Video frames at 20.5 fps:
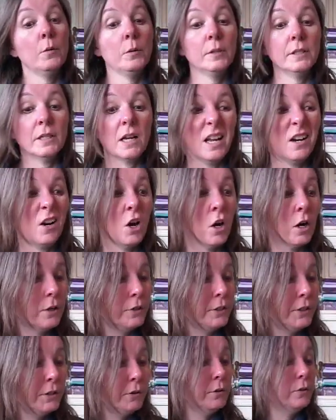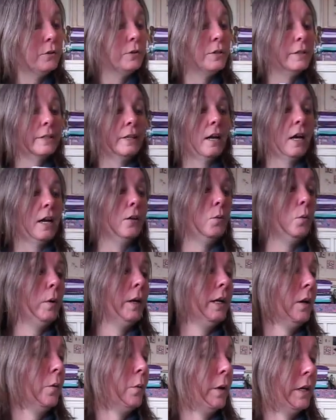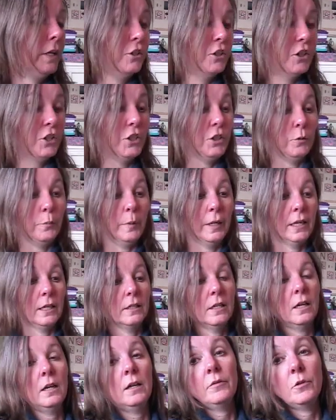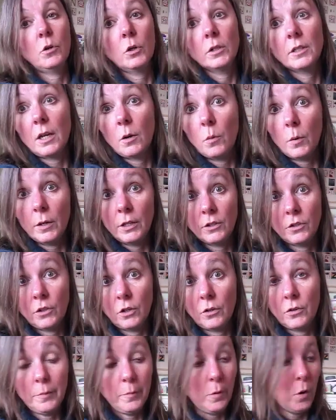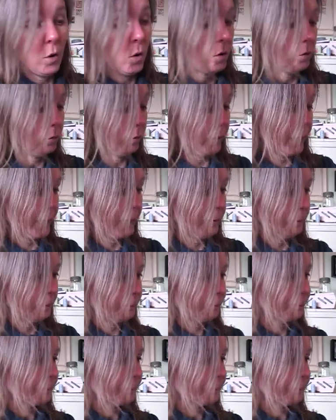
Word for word: it was kind of hard to decide what I wanted to do because, of course, I want to start them all, right?